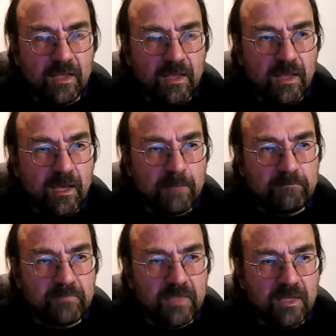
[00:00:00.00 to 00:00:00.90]

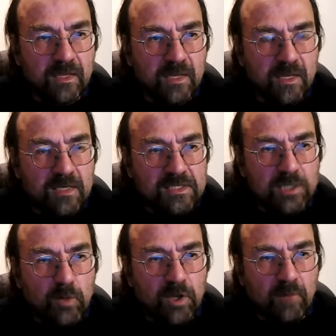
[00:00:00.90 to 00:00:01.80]
So
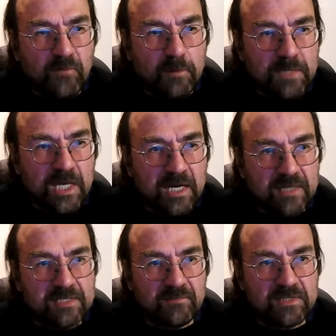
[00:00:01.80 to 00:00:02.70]
we're confident
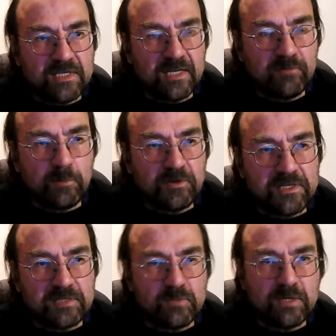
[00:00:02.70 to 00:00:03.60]
because of the state of our
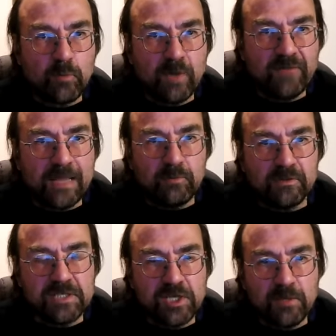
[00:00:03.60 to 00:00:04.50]
bodies, and we're able
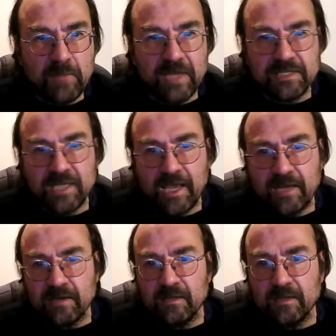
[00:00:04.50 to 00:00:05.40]
to
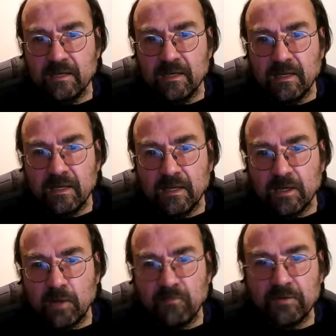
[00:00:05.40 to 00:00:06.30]
maintain
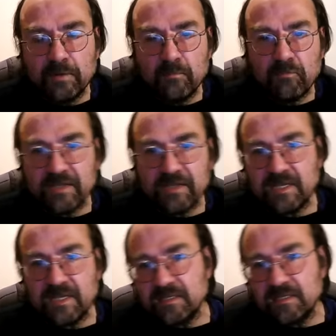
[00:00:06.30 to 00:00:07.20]
confident
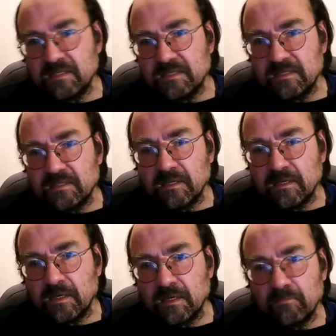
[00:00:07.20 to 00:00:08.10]
practice,
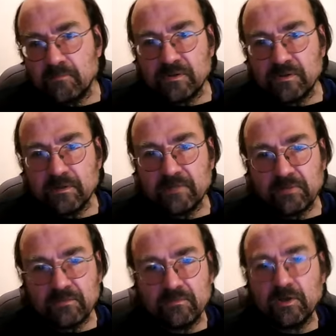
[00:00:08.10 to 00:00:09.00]

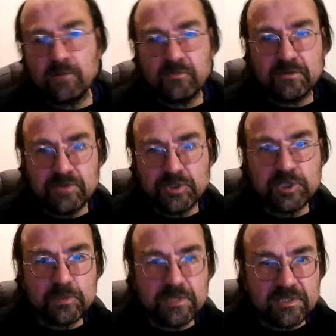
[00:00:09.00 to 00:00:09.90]
confident
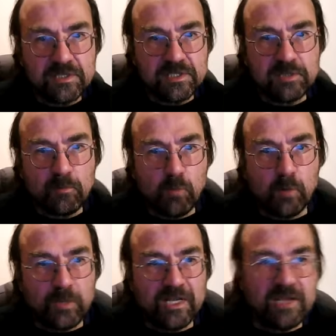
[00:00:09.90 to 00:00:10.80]
judgments and so on when
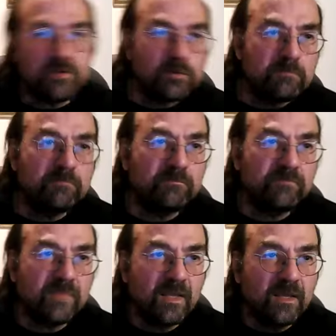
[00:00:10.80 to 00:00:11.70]
we need them
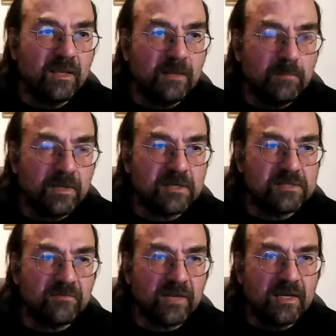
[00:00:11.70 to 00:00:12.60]
because
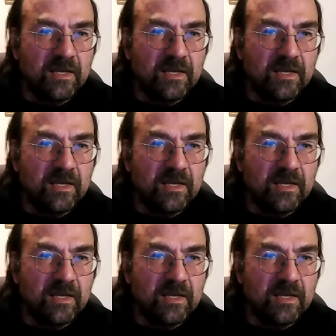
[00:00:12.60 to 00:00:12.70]
of that.